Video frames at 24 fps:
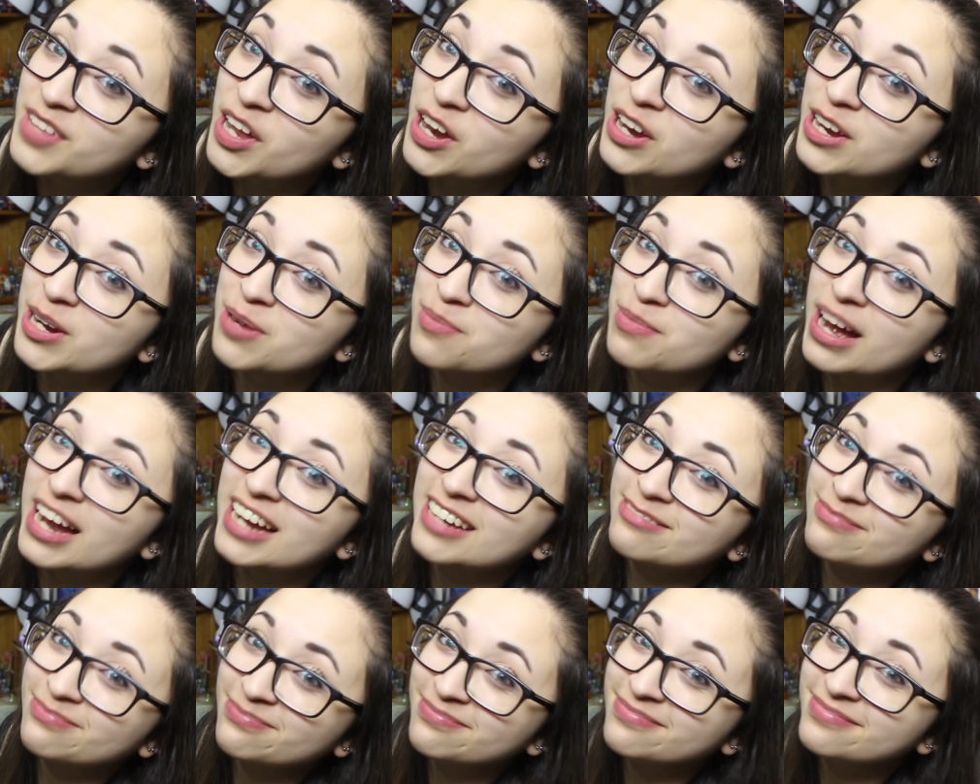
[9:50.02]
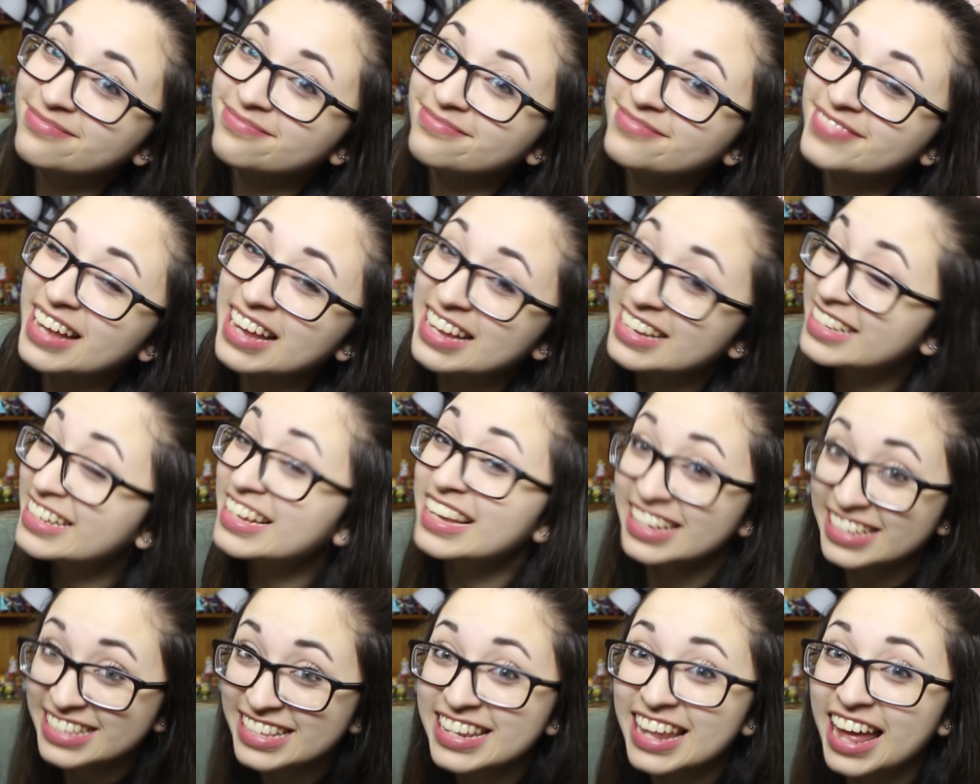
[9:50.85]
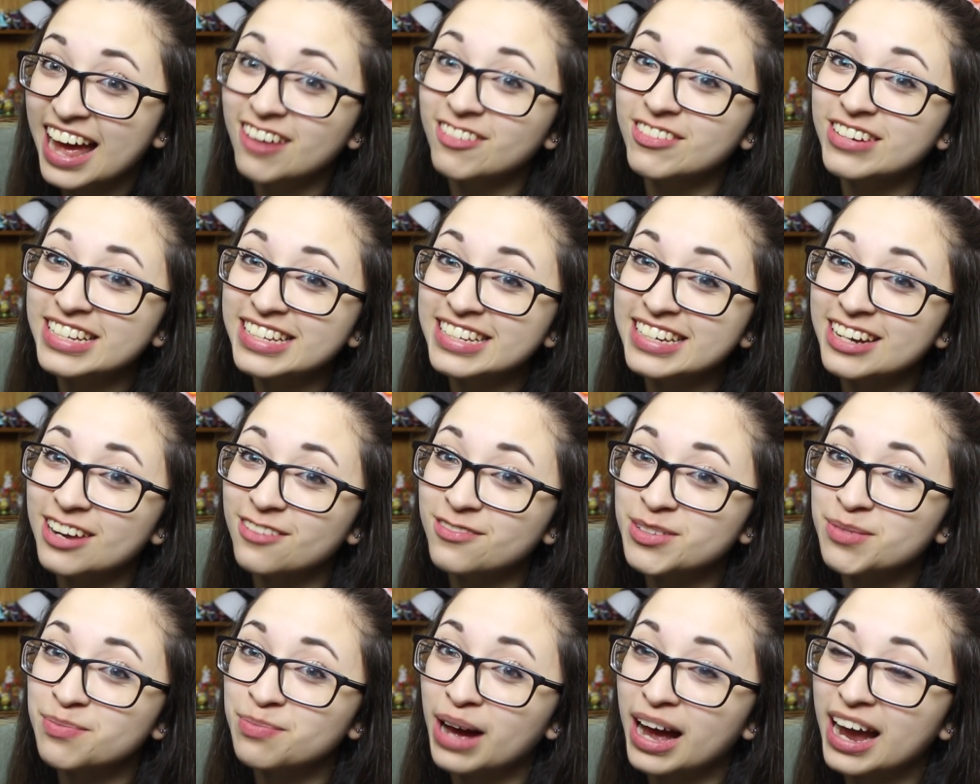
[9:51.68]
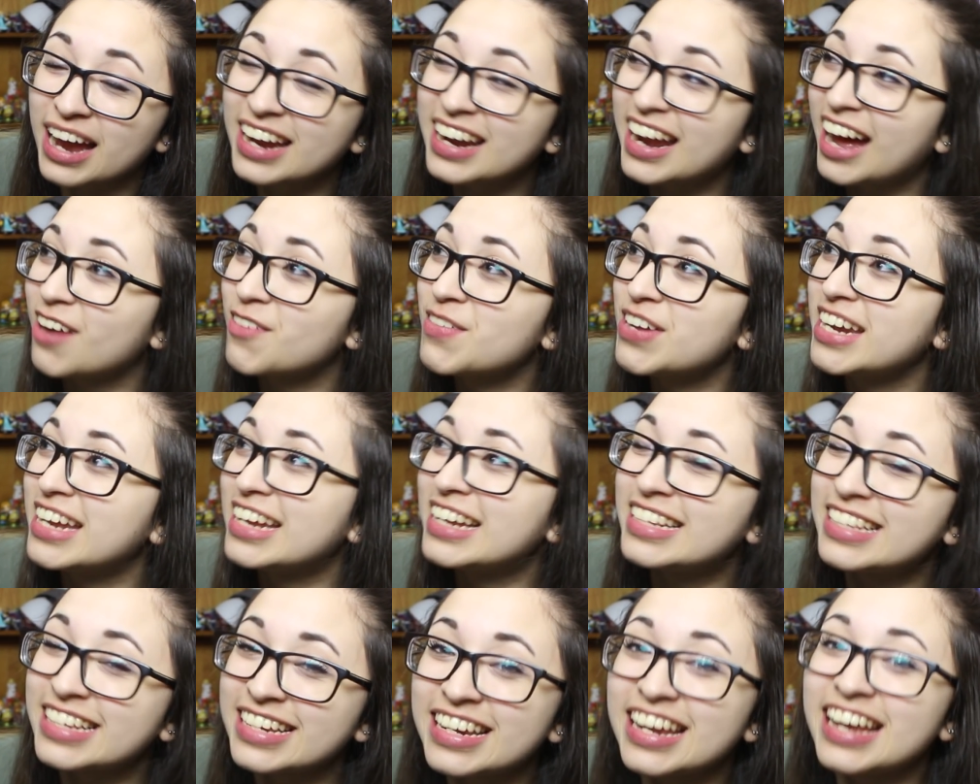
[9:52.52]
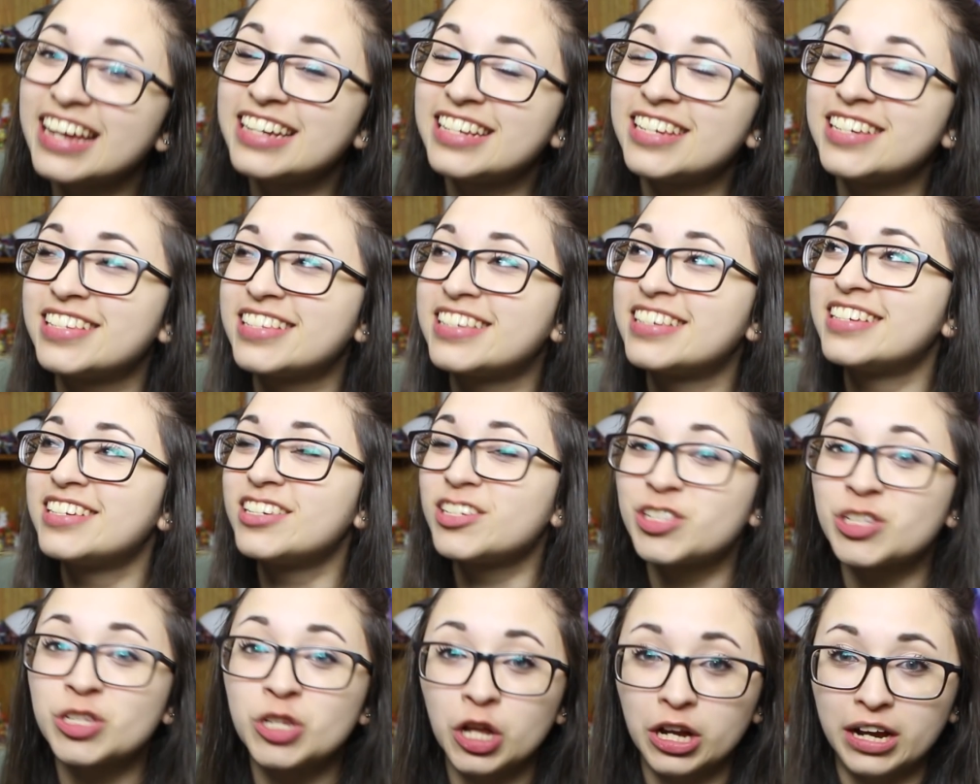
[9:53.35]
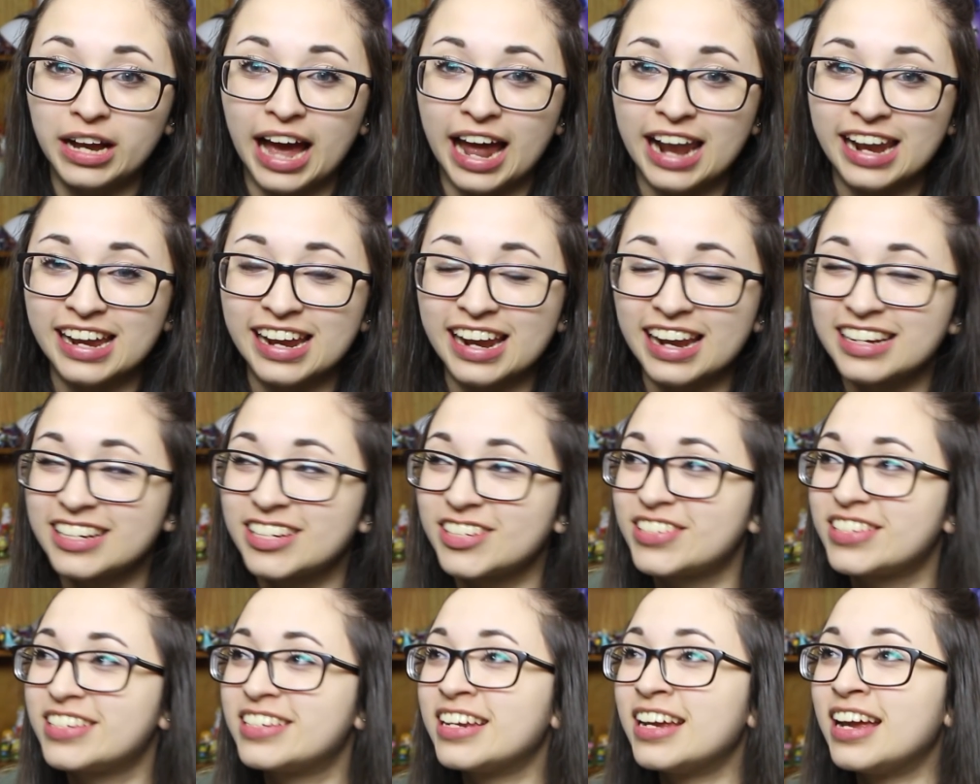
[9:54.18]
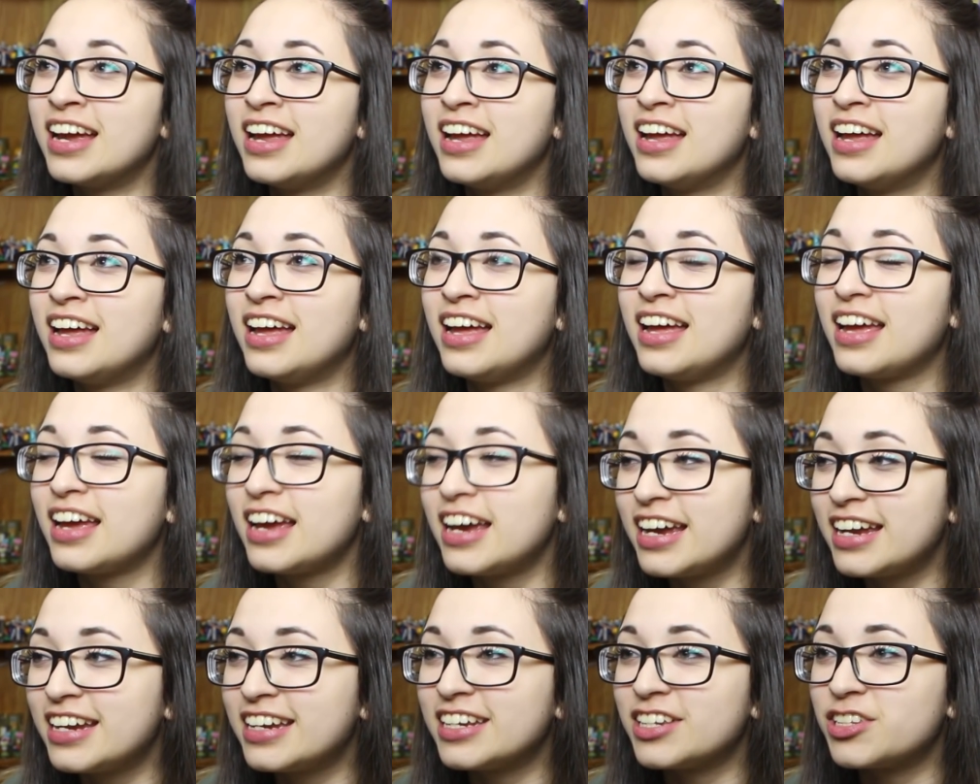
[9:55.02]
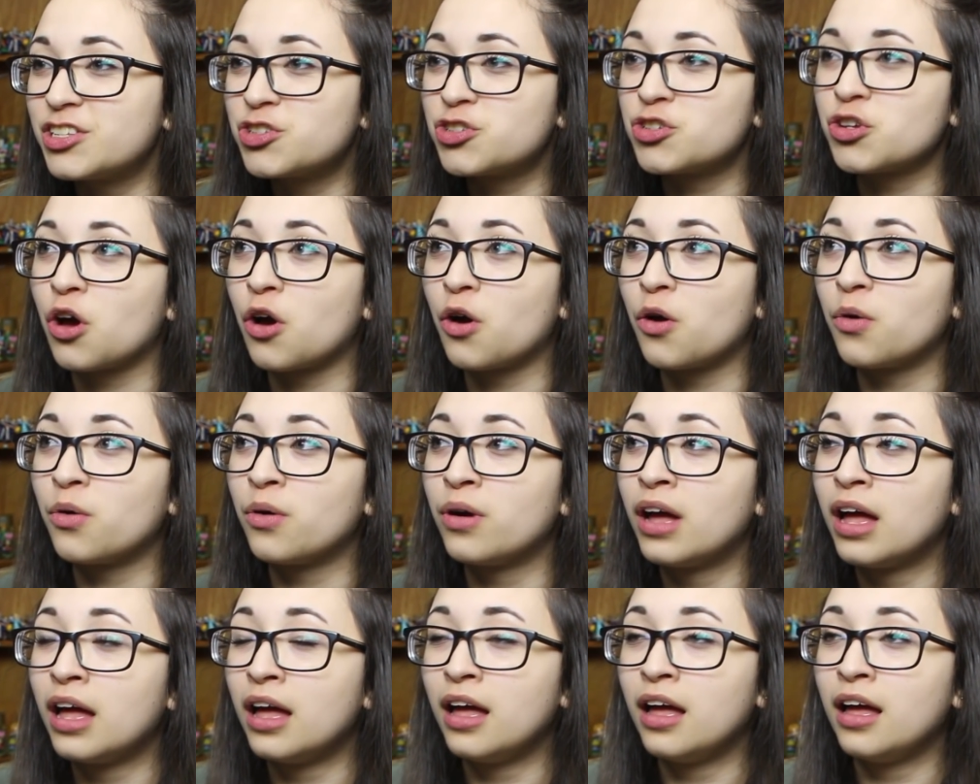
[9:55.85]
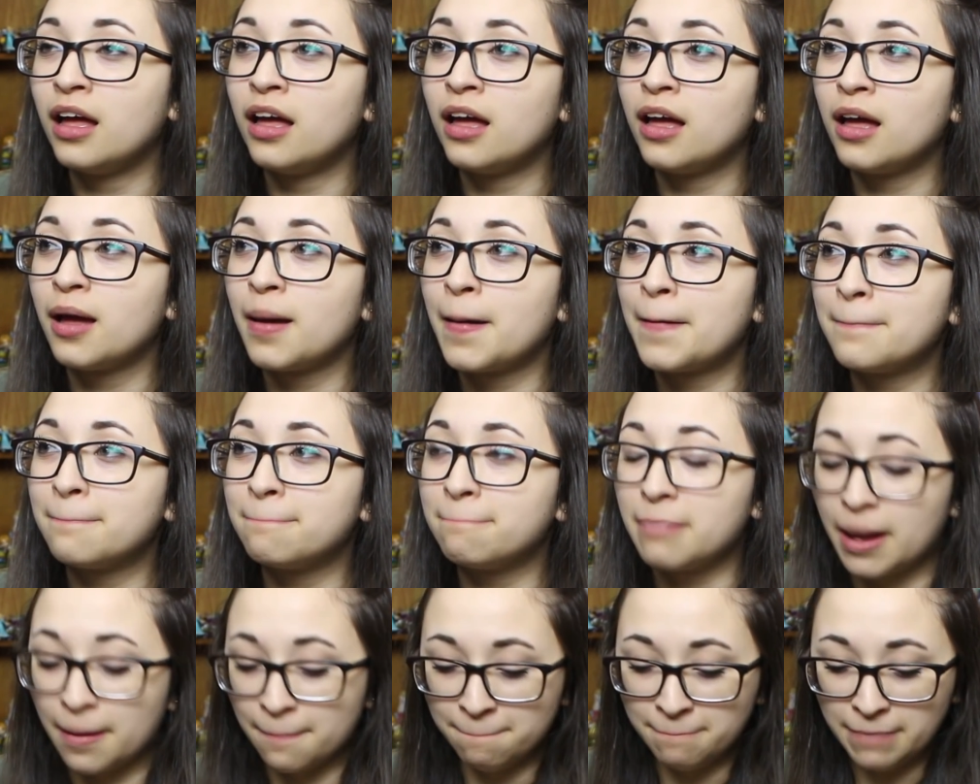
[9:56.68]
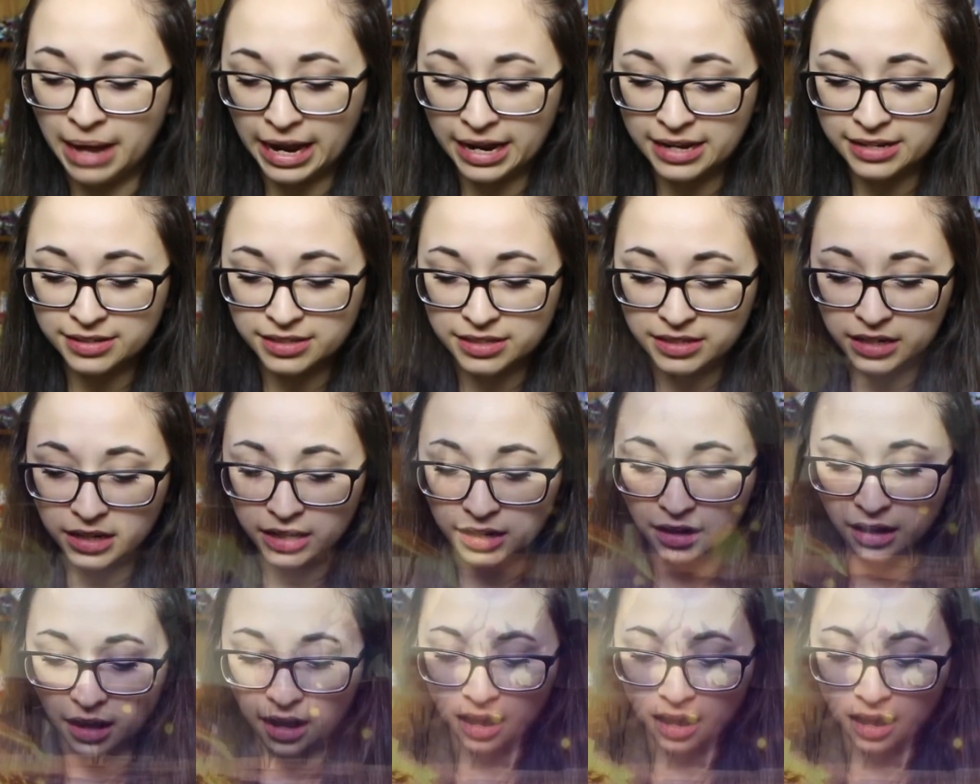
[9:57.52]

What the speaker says: Are you gonna buy it? Isn't that reason enough to buy it? I mean, is it? Just look at it. It is so amazing.